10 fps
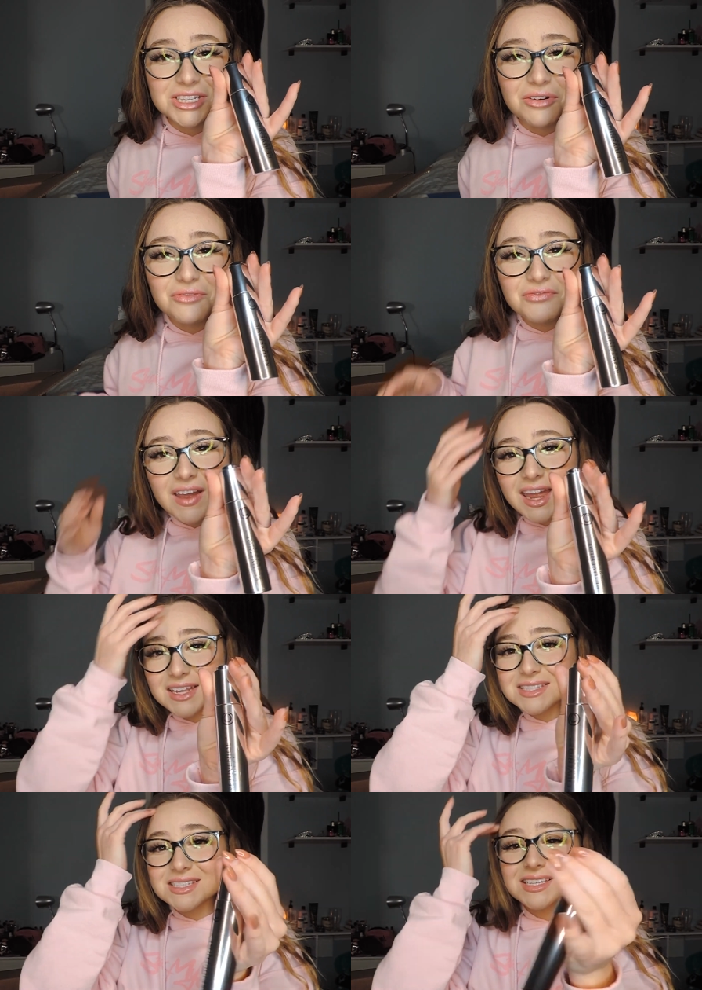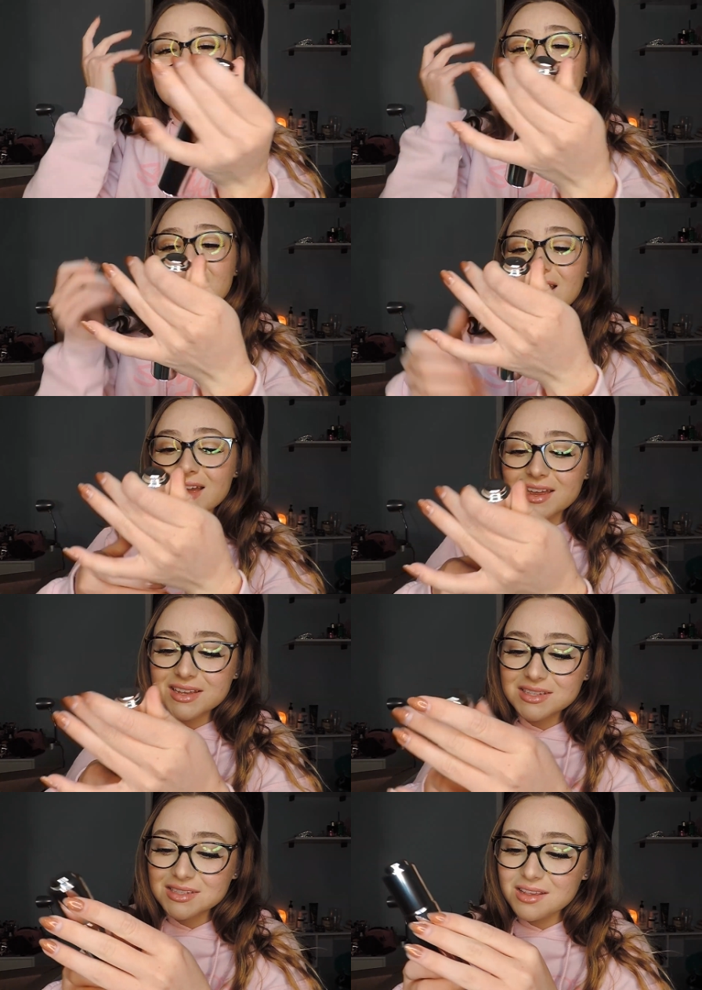so fancy,
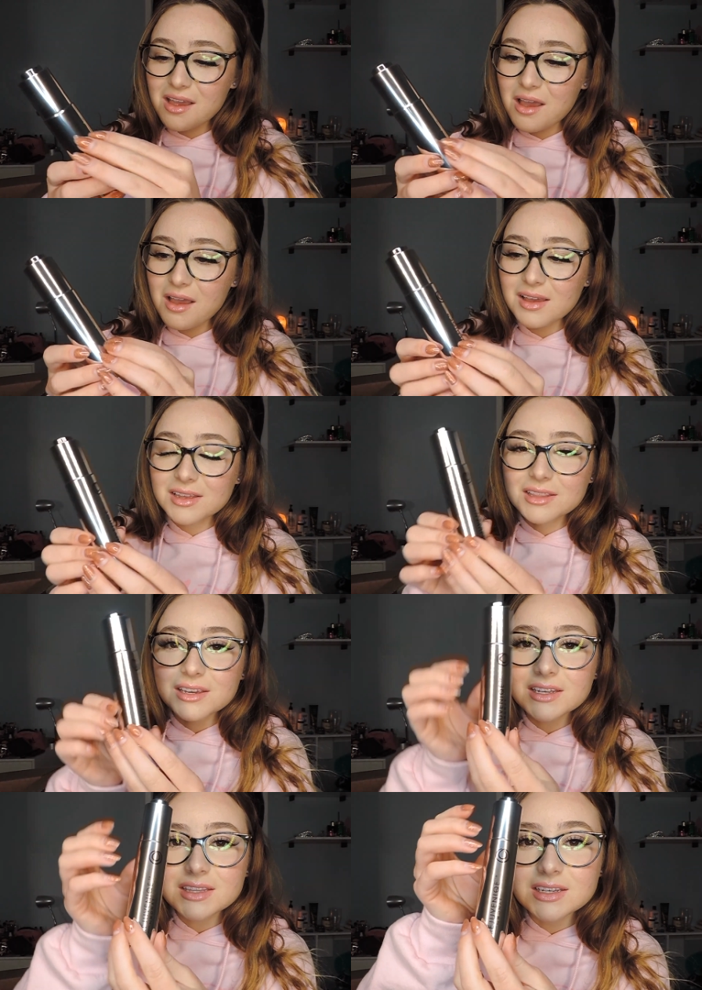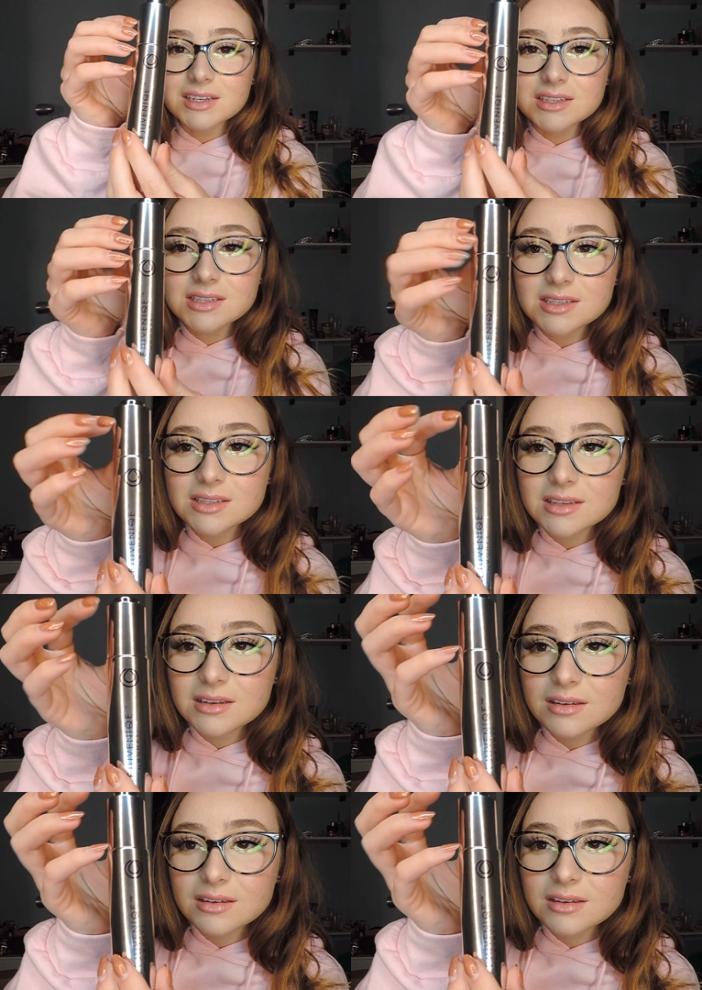guys. Look at this.